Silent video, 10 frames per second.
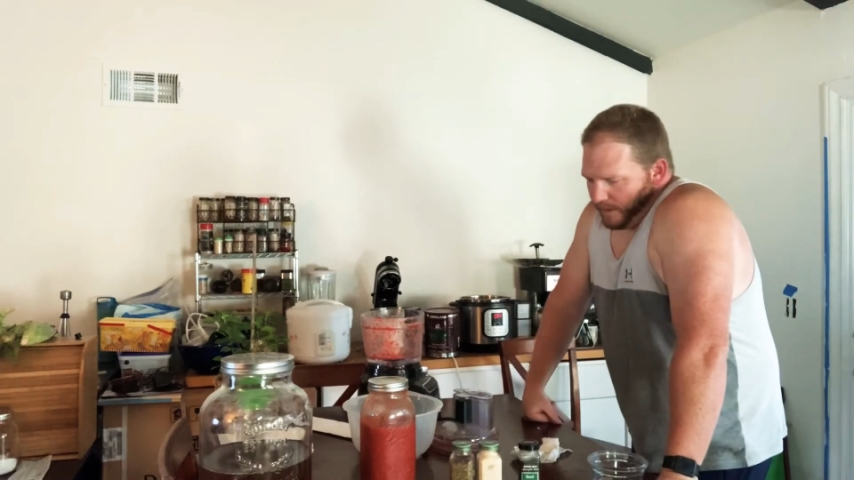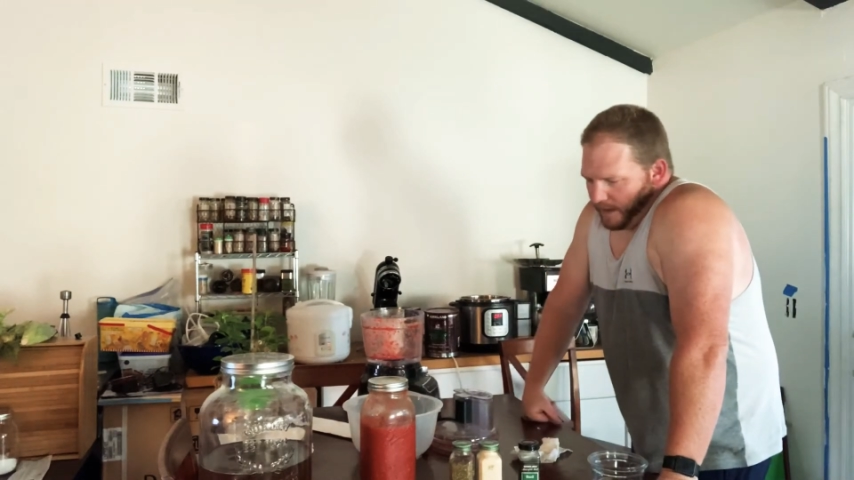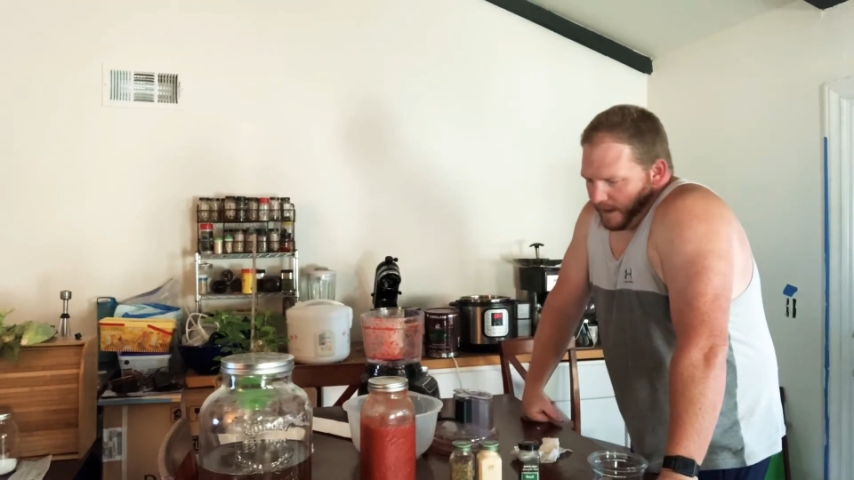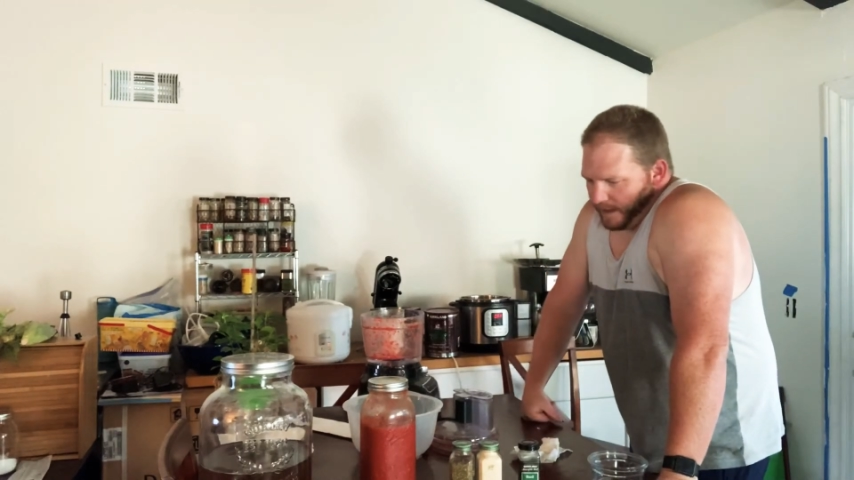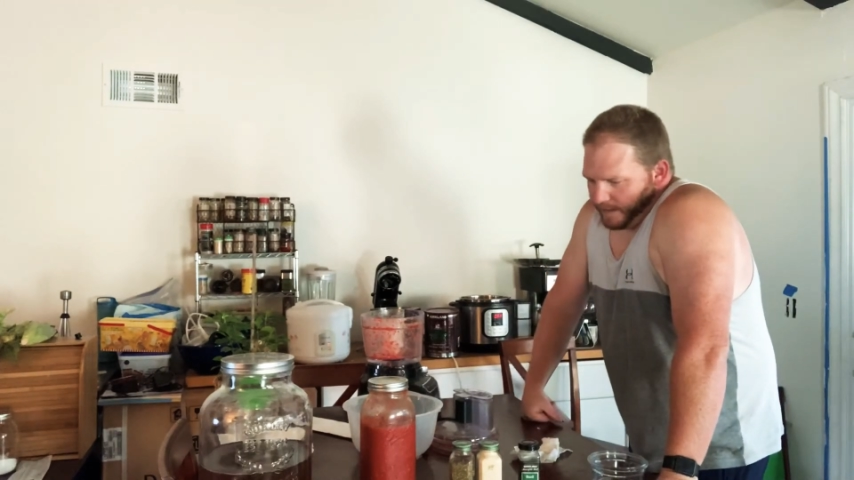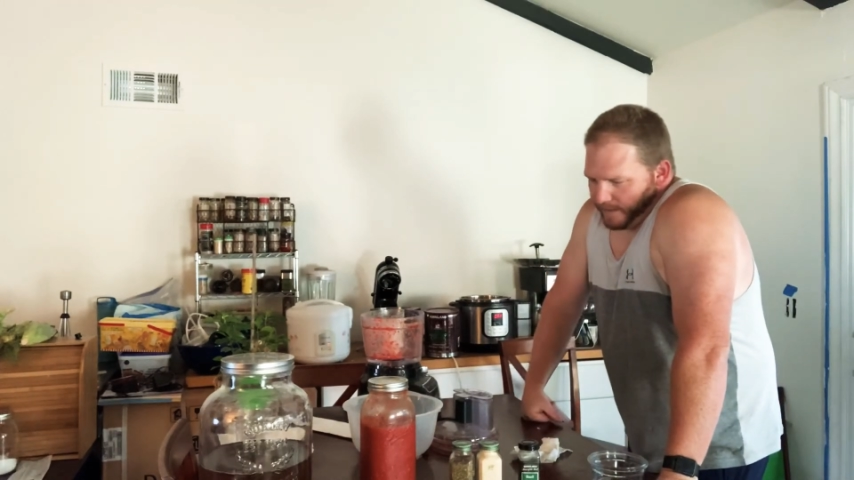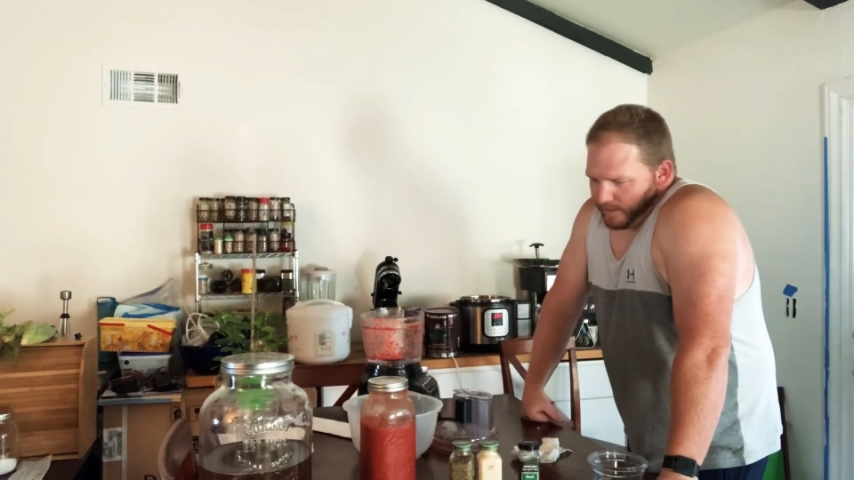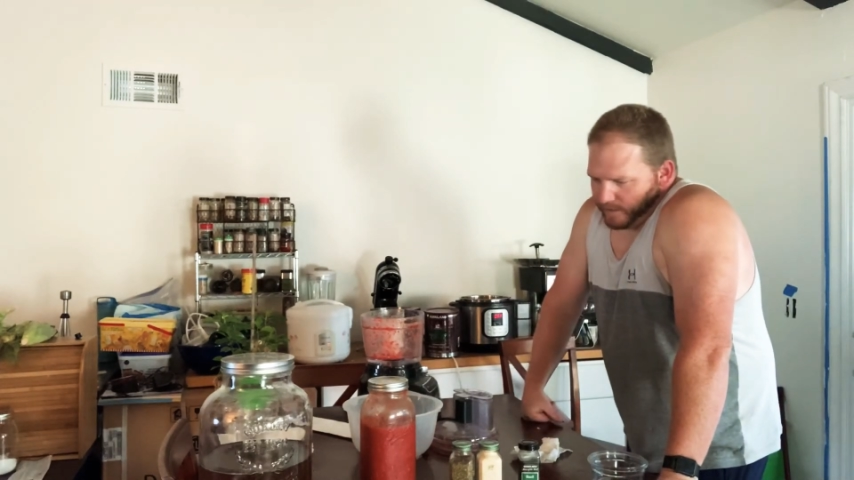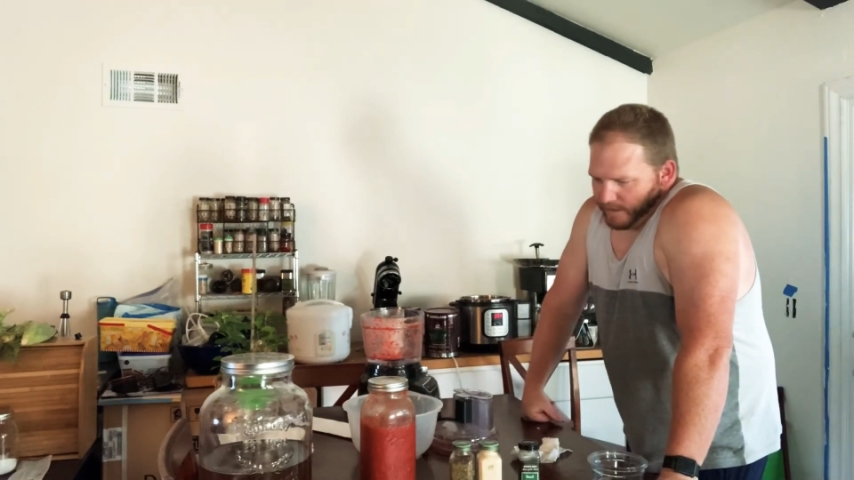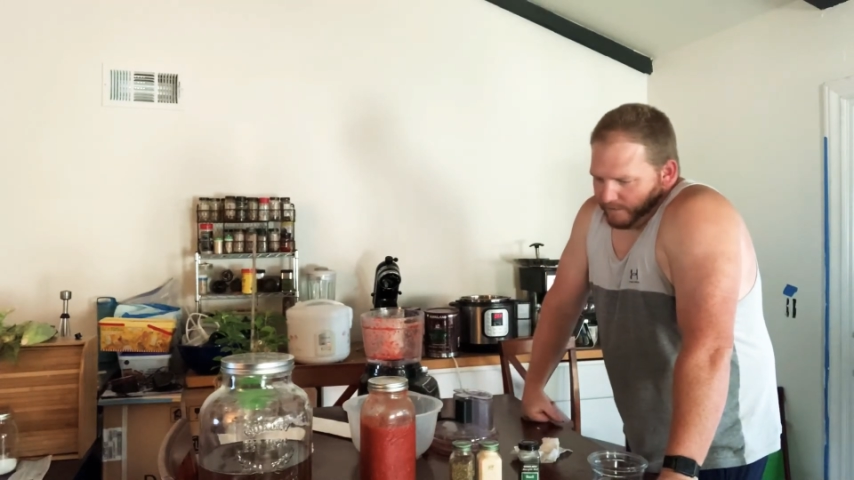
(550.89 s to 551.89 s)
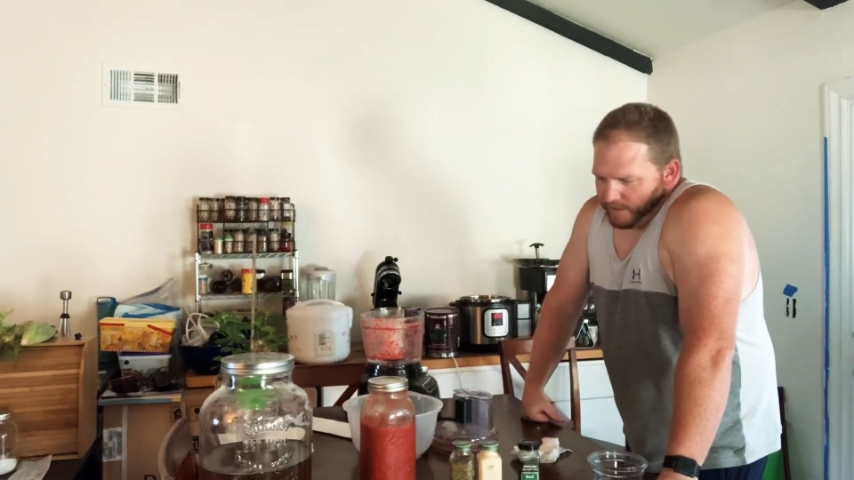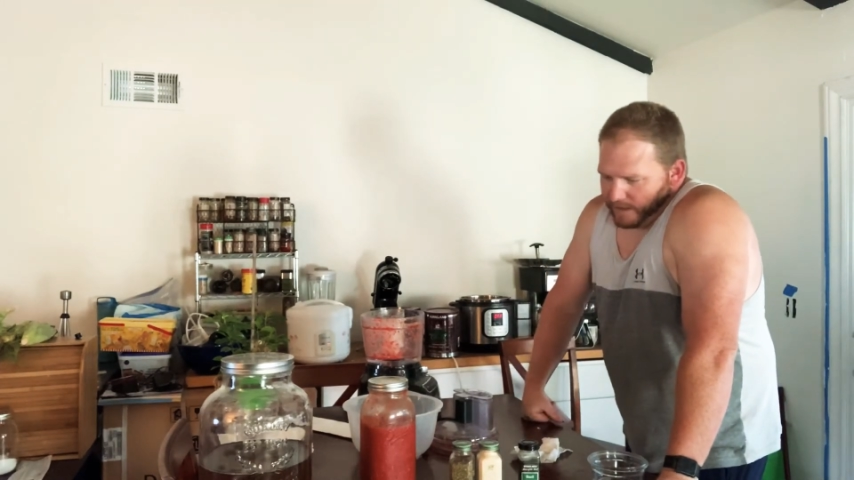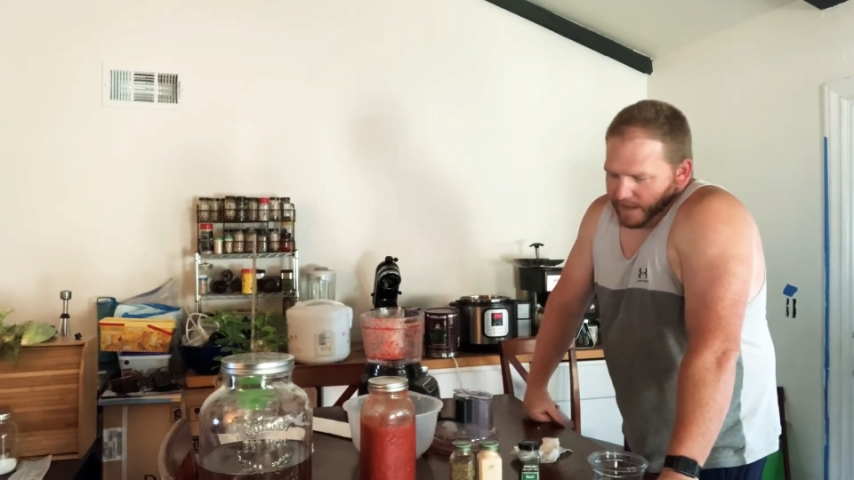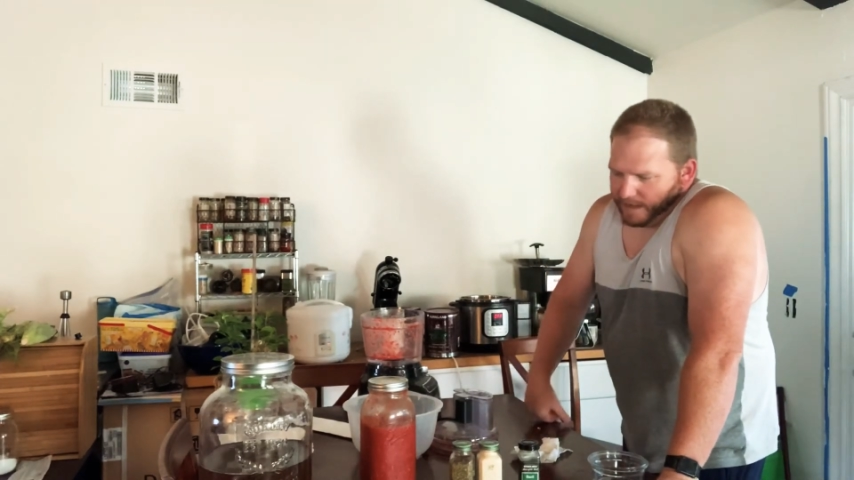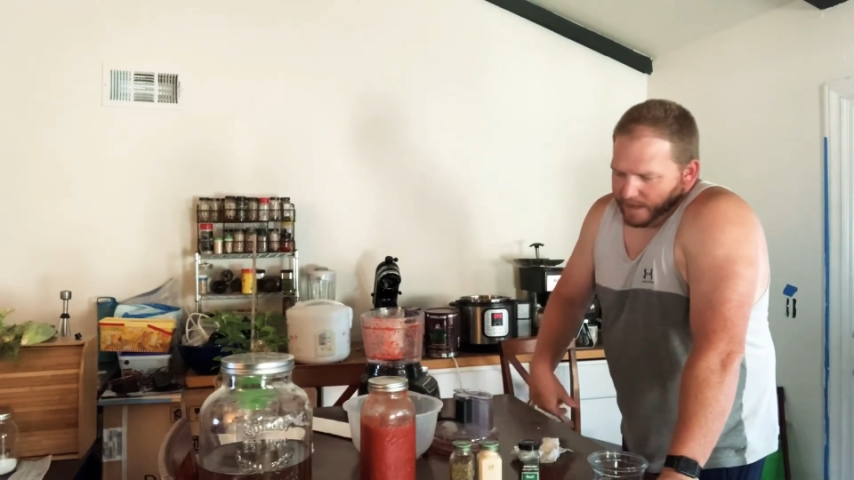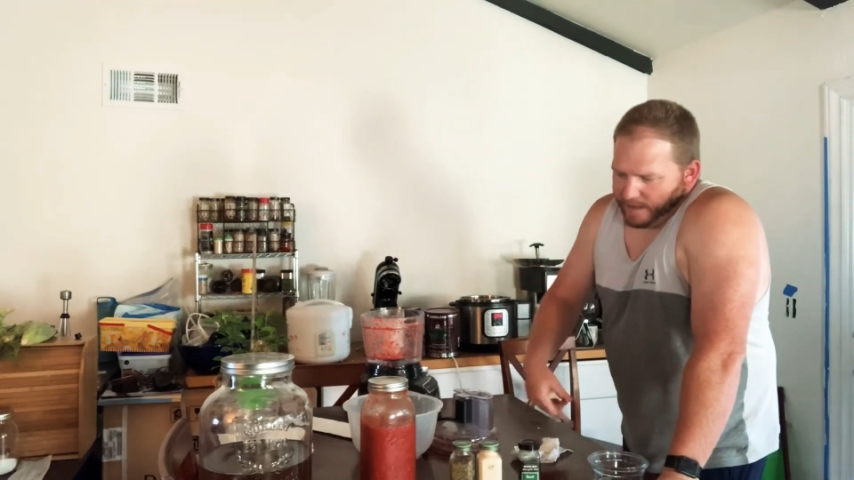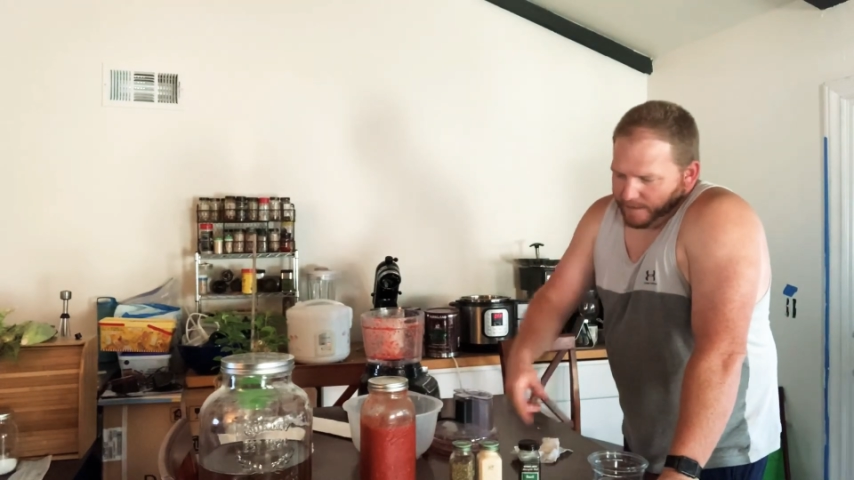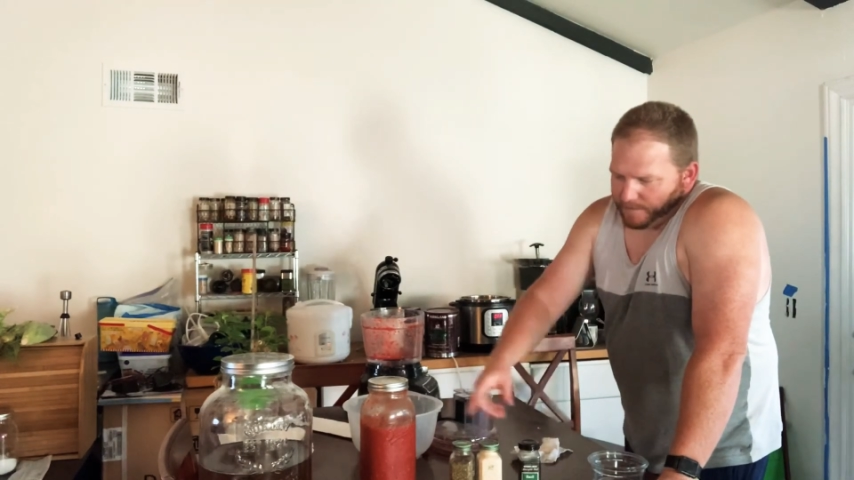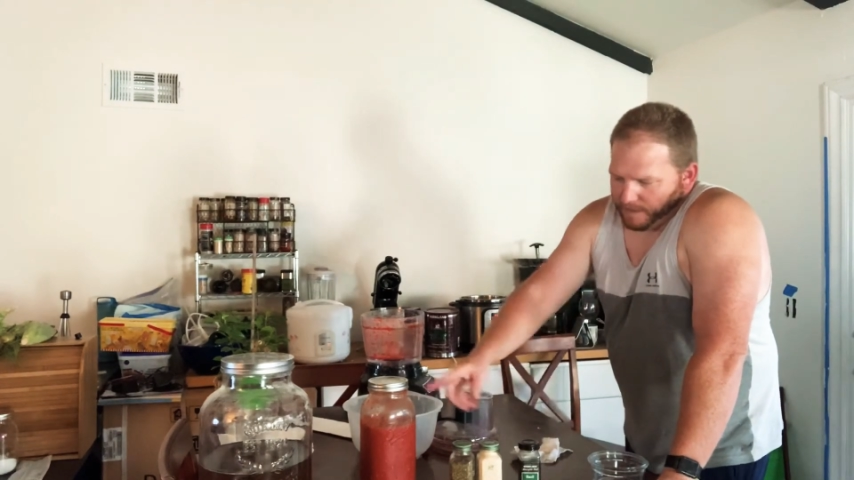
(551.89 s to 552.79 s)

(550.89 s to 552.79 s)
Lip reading: gone into this, and to give you an idea,